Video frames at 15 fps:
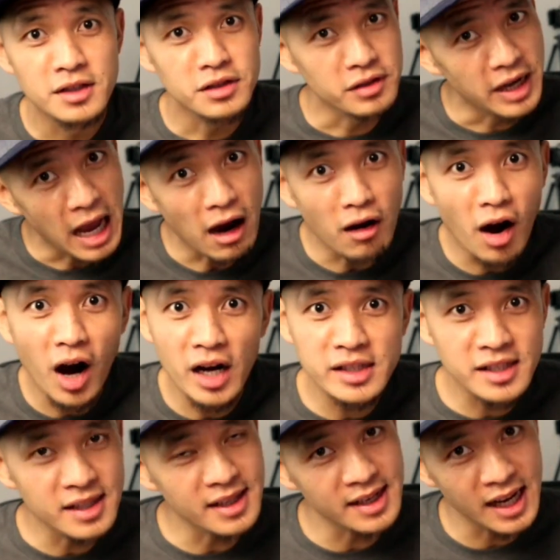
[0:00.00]
So now on
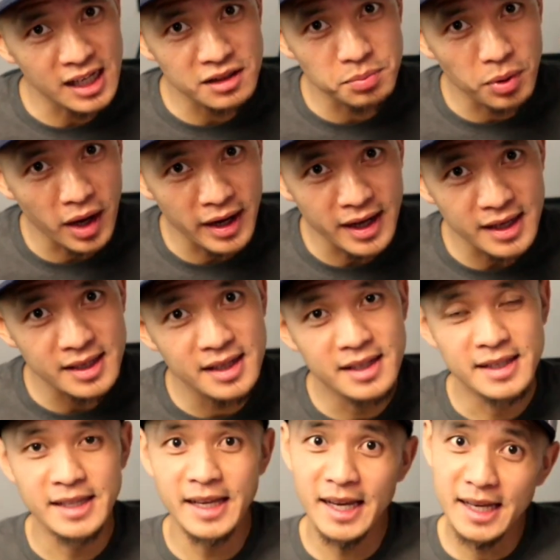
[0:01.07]
to the next product.
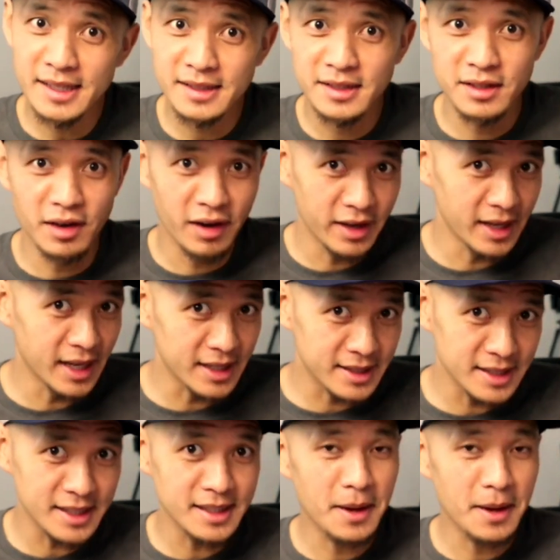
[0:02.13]
Yes, you already guessed it,